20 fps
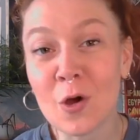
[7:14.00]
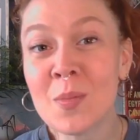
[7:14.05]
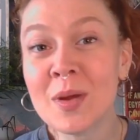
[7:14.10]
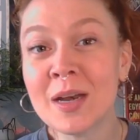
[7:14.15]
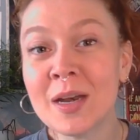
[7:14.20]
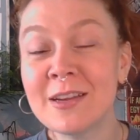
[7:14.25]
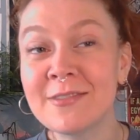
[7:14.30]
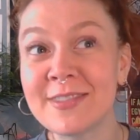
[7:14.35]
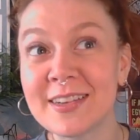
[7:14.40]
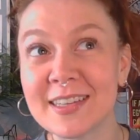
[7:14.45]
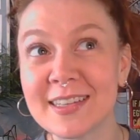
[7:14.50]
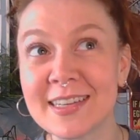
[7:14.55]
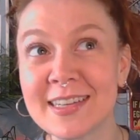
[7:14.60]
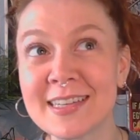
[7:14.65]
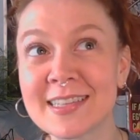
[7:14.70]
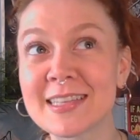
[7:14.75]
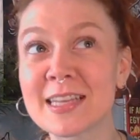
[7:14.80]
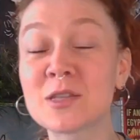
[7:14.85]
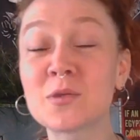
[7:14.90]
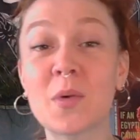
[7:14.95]
many
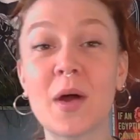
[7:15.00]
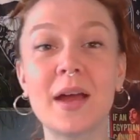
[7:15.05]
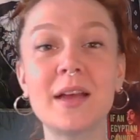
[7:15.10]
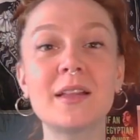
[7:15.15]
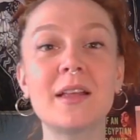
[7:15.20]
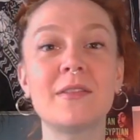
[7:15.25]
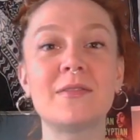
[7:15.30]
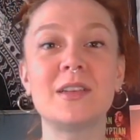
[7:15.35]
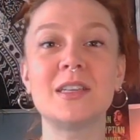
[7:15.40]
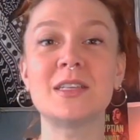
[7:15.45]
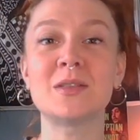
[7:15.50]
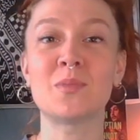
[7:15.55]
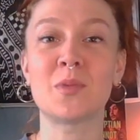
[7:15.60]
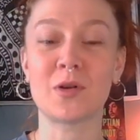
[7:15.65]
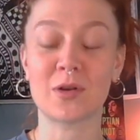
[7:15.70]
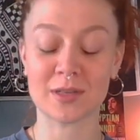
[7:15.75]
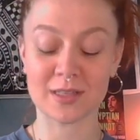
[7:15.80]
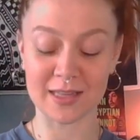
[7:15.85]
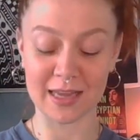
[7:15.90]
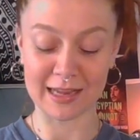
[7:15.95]
feelings. That's why I love these
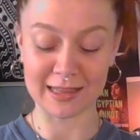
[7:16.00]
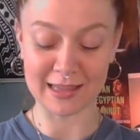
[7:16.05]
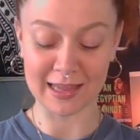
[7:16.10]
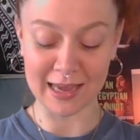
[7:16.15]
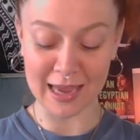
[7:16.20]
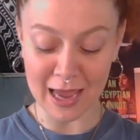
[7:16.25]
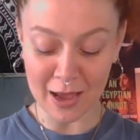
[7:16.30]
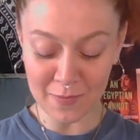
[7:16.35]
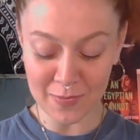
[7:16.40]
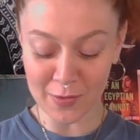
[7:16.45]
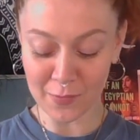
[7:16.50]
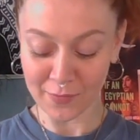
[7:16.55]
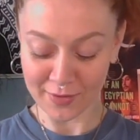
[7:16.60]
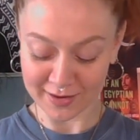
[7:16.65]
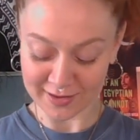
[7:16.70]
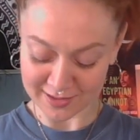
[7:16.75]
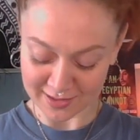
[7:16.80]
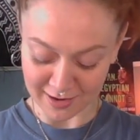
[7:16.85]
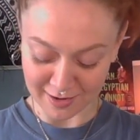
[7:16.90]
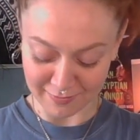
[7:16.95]
books. Like, they get me
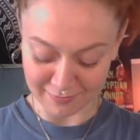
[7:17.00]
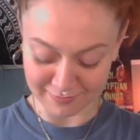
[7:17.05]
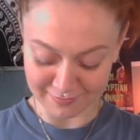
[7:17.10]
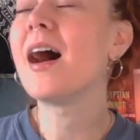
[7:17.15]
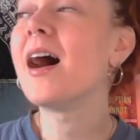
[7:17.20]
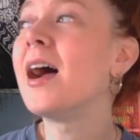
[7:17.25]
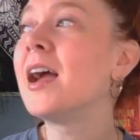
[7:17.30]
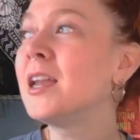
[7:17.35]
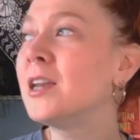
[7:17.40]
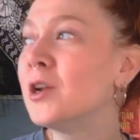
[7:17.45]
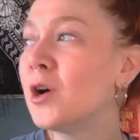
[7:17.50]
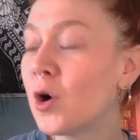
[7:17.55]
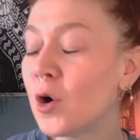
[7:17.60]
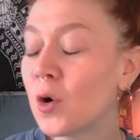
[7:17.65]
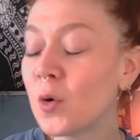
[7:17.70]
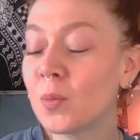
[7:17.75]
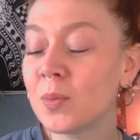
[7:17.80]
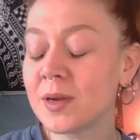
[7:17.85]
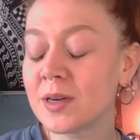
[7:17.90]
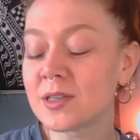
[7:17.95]
worked up. I
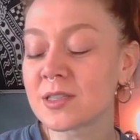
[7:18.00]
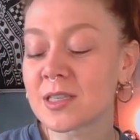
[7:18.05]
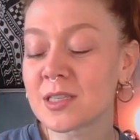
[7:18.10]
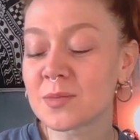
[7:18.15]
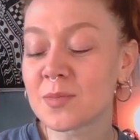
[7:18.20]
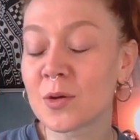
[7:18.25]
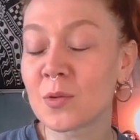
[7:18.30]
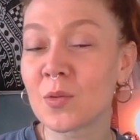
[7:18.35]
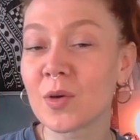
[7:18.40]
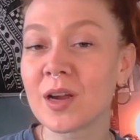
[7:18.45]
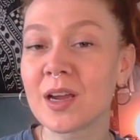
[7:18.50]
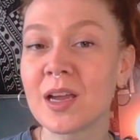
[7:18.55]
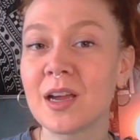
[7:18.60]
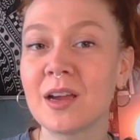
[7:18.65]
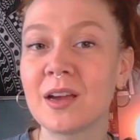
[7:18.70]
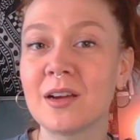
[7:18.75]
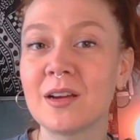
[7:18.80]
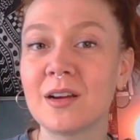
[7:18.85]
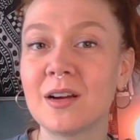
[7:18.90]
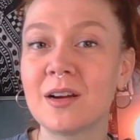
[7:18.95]
know Pierce has been
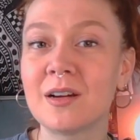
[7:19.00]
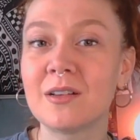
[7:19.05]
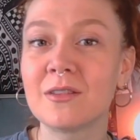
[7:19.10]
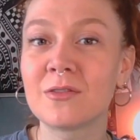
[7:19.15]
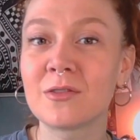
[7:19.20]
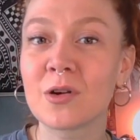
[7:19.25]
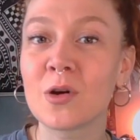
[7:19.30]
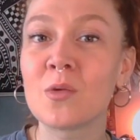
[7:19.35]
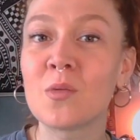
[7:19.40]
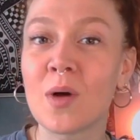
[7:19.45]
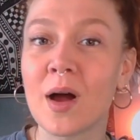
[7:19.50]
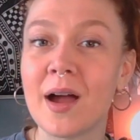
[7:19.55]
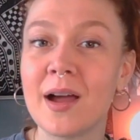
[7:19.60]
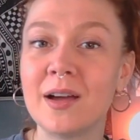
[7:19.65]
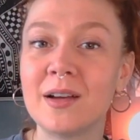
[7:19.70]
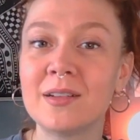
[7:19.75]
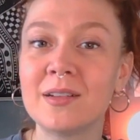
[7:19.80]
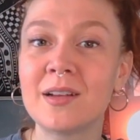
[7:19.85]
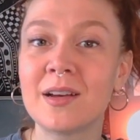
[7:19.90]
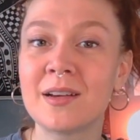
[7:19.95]
working for a
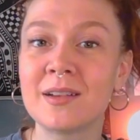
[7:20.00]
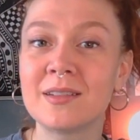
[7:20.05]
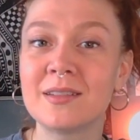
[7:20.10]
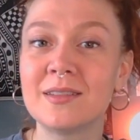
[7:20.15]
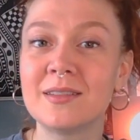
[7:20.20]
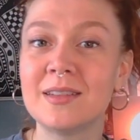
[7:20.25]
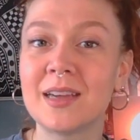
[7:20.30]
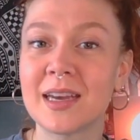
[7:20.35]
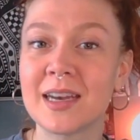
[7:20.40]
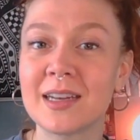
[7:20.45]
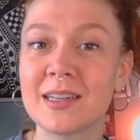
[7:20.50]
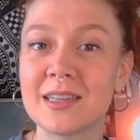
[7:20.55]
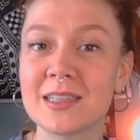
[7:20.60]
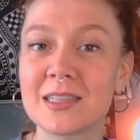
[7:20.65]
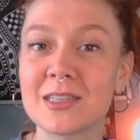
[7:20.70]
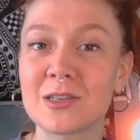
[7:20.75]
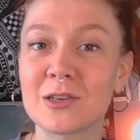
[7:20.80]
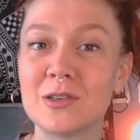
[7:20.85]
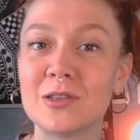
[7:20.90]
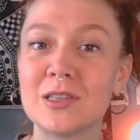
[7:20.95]
while on getting
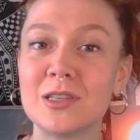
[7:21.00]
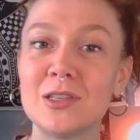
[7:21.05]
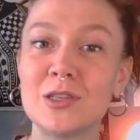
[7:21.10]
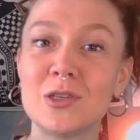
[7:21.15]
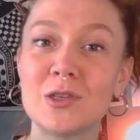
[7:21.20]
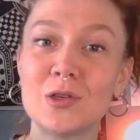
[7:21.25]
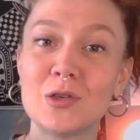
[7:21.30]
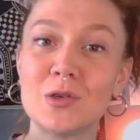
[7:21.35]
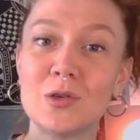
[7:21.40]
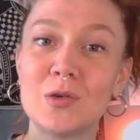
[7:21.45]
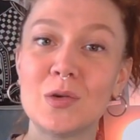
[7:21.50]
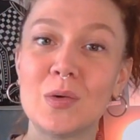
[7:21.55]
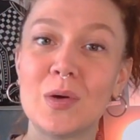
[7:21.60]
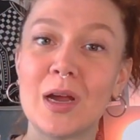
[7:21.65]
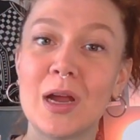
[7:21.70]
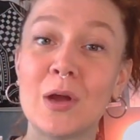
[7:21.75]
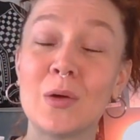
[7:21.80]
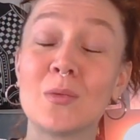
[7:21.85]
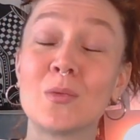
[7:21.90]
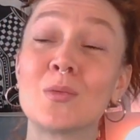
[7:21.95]
this turned into
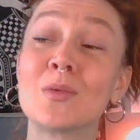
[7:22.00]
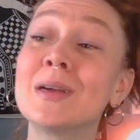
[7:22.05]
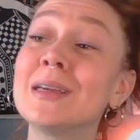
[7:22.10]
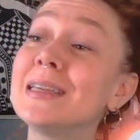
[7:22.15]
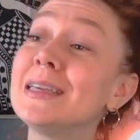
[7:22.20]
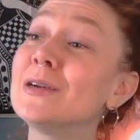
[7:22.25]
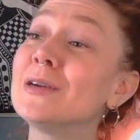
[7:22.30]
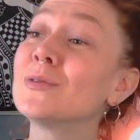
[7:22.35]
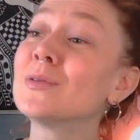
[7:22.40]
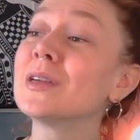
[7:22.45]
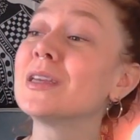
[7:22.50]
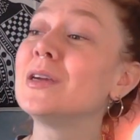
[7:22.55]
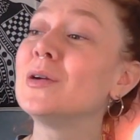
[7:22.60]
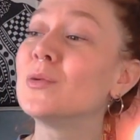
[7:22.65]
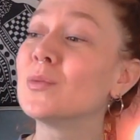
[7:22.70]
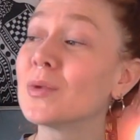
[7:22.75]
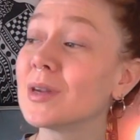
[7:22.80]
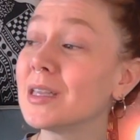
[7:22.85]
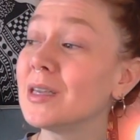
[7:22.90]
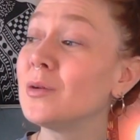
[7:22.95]
a really, really,
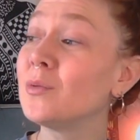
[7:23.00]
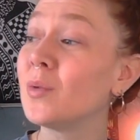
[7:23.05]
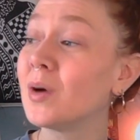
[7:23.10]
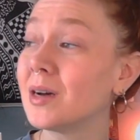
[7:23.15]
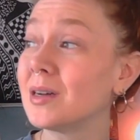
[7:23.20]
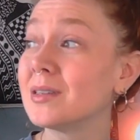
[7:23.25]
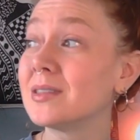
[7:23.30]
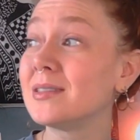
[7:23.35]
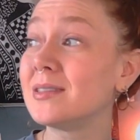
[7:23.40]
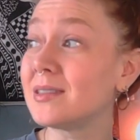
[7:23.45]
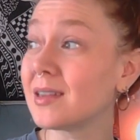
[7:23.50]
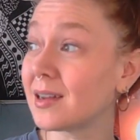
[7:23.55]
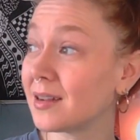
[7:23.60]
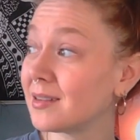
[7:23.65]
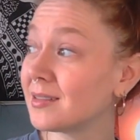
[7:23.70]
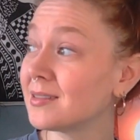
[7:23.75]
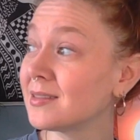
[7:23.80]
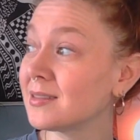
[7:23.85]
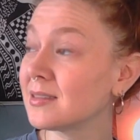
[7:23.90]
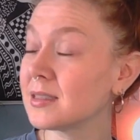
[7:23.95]
really well
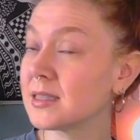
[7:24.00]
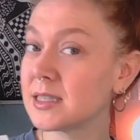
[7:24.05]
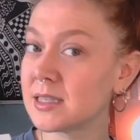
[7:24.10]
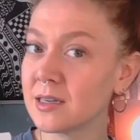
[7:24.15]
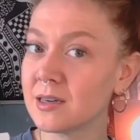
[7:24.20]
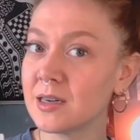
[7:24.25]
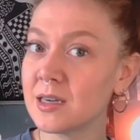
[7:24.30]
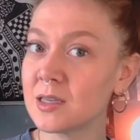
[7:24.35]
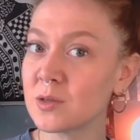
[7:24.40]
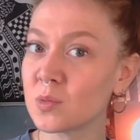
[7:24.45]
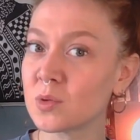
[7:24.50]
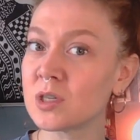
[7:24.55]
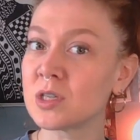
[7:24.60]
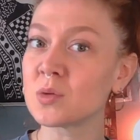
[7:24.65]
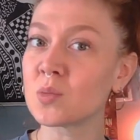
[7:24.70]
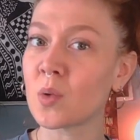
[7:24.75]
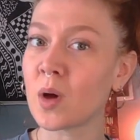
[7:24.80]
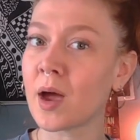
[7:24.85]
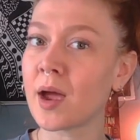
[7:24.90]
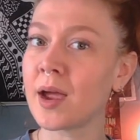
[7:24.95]
done series, which
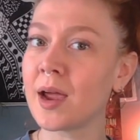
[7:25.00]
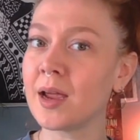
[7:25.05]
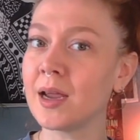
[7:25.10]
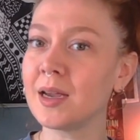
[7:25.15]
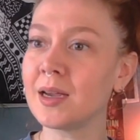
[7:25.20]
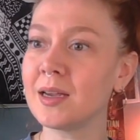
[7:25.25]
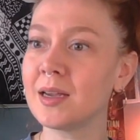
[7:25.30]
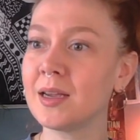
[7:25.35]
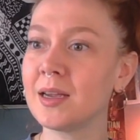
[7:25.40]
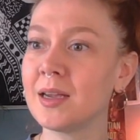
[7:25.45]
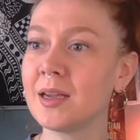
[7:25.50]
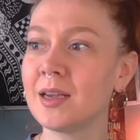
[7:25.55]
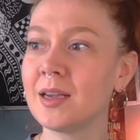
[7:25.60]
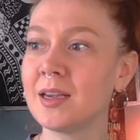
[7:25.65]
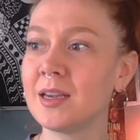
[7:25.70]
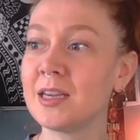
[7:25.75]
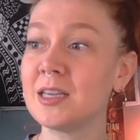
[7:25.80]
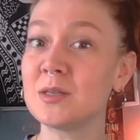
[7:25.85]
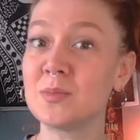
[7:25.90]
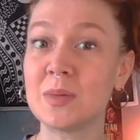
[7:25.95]
is why
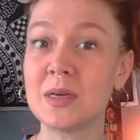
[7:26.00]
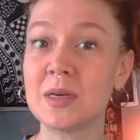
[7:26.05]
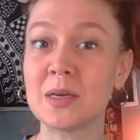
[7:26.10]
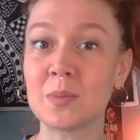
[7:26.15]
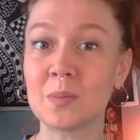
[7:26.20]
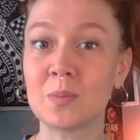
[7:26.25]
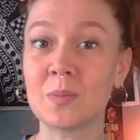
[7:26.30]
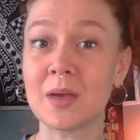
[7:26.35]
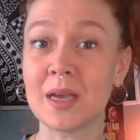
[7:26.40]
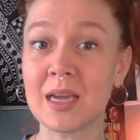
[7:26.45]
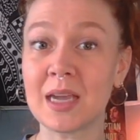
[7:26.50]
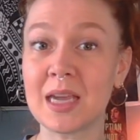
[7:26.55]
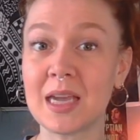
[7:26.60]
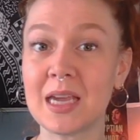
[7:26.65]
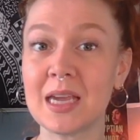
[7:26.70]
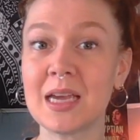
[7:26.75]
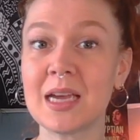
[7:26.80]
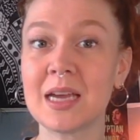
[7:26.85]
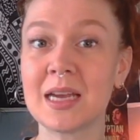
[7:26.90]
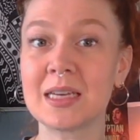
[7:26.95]
he's being
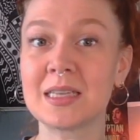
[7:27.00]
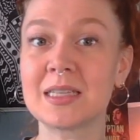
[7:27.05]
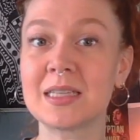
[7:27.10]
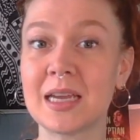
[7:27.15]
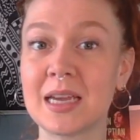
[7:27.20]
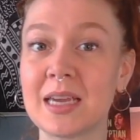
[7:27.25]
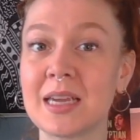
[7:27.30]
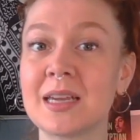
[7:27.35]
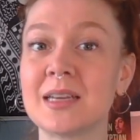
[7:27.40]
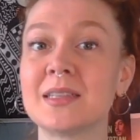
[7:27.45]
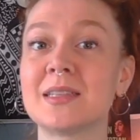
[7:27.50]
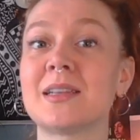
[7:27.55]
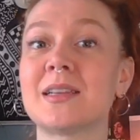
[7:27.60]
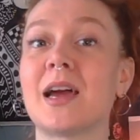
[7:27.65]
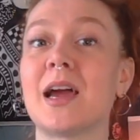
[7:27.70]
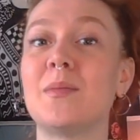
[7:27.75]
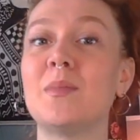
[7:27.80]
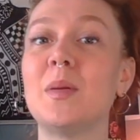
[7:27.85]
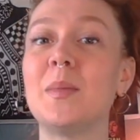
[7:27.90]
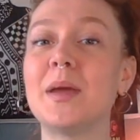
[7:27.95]
picky and taking his
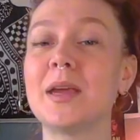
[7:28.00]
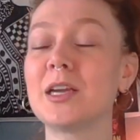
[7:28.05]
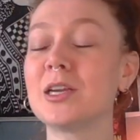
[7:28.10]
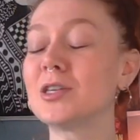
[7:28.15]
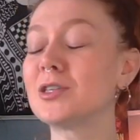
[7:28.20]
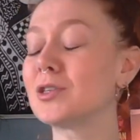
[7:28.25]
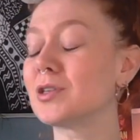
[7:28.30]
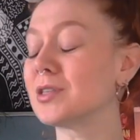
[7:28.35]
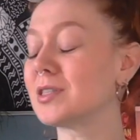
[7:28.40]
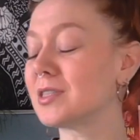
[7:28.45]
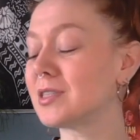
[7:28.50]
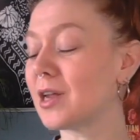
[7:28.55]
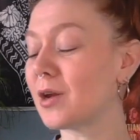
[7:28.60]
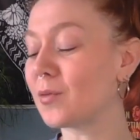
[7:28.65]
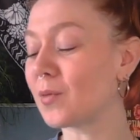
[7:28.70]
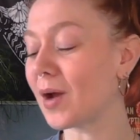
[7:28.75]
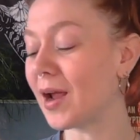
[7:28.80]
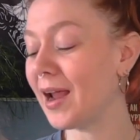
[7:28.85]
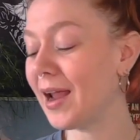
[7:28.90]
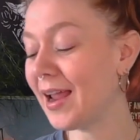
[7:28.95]
time and making sure it's done
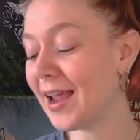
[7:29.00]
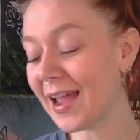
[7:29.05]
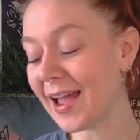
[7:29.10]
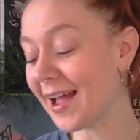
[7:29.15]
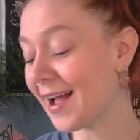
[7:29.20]
right.